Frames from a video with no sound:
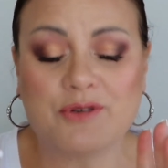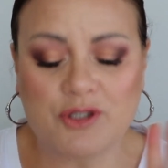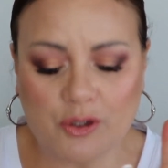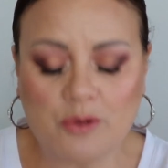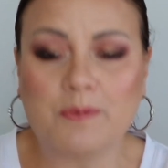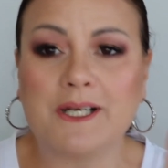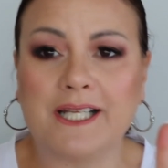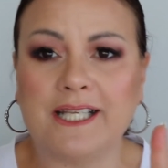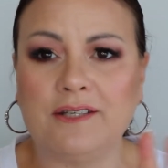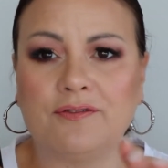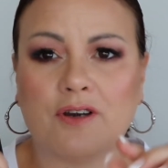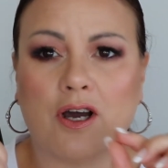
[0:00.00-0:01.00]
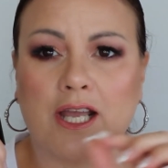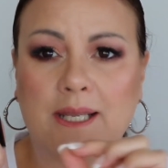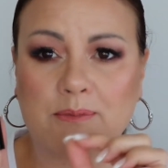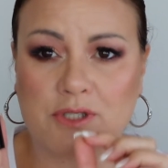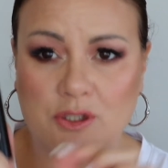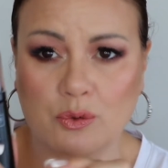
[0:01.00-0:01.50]
do believe I
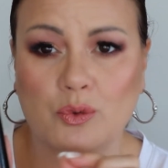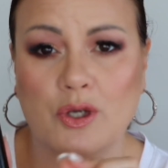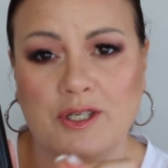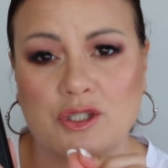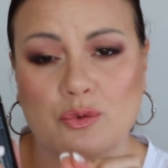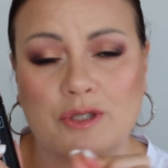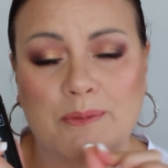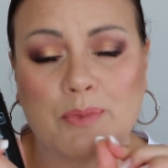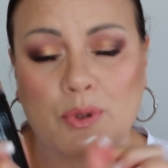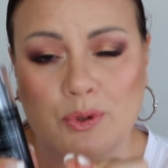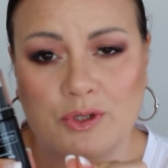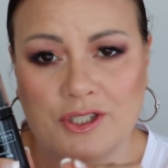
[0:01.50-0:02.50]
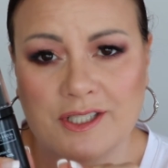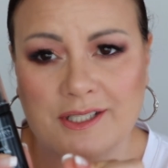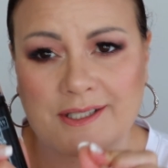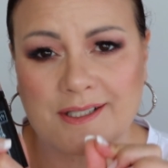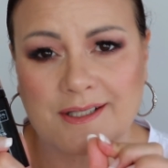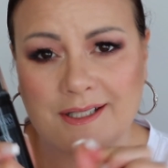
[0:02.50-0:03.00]
am still going to
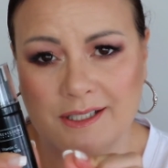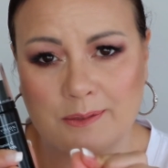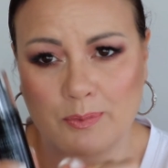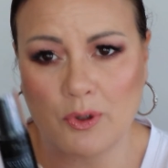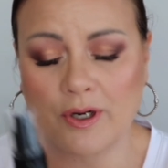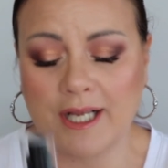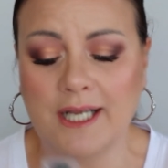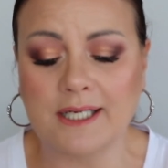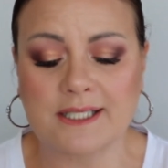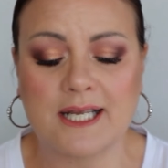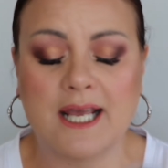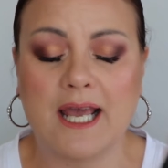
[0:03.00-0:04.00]
repurchase this product,